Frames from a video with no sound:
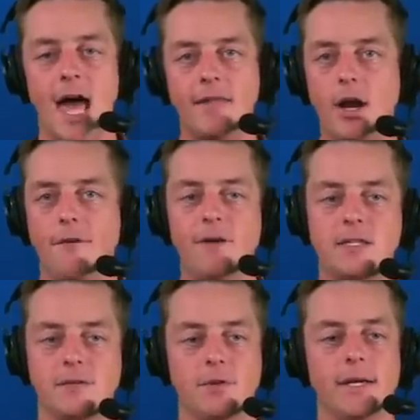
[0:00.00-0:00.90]
And then
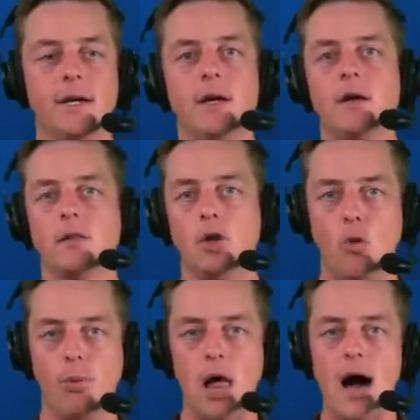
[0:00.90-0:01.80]
offensively,
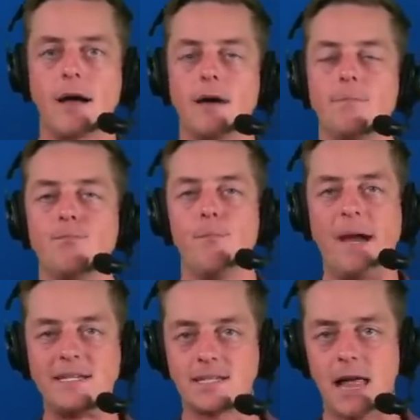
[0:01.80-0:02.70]
low block,
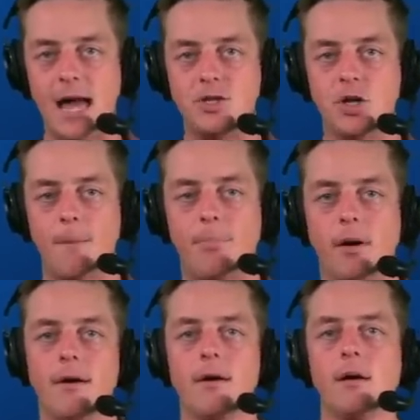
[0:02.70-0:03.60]
baseline
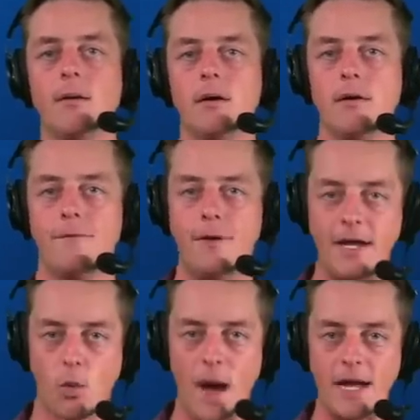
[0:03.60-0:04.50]
jumper,
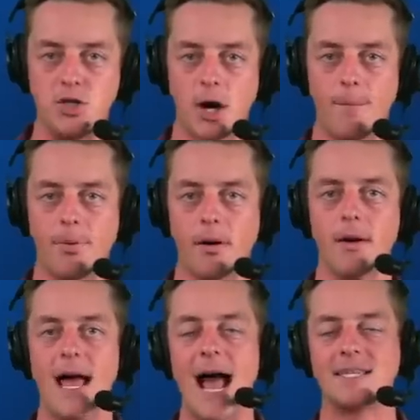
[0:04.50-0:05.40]
fadeaway jumper,
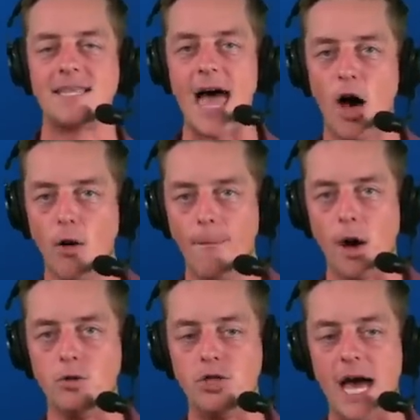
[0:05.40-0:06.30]
has the
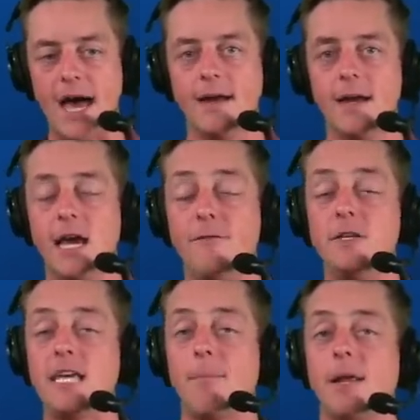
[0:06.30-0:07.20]
elbow J. If
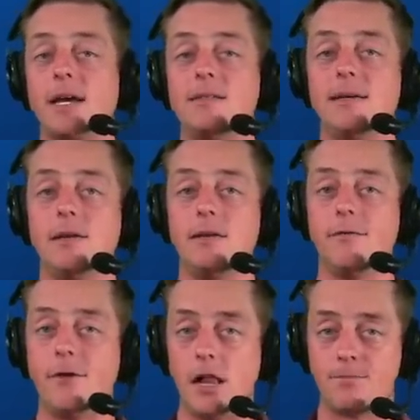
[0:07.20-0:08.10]
he's able to continue to
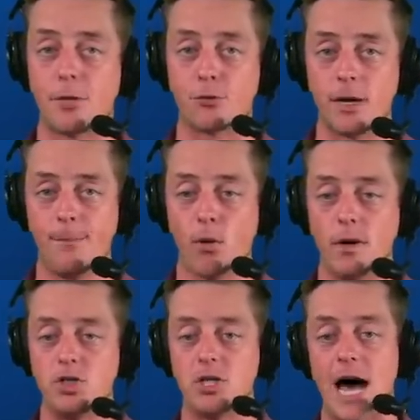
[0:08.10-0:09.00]
develop the
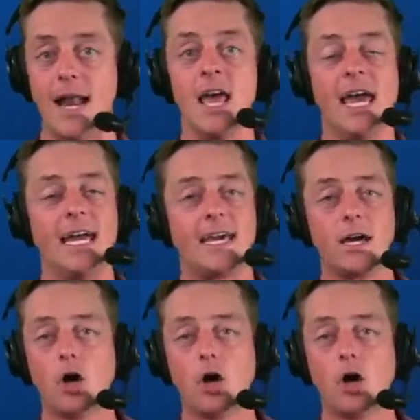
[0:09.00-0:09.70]
three-point shot, he can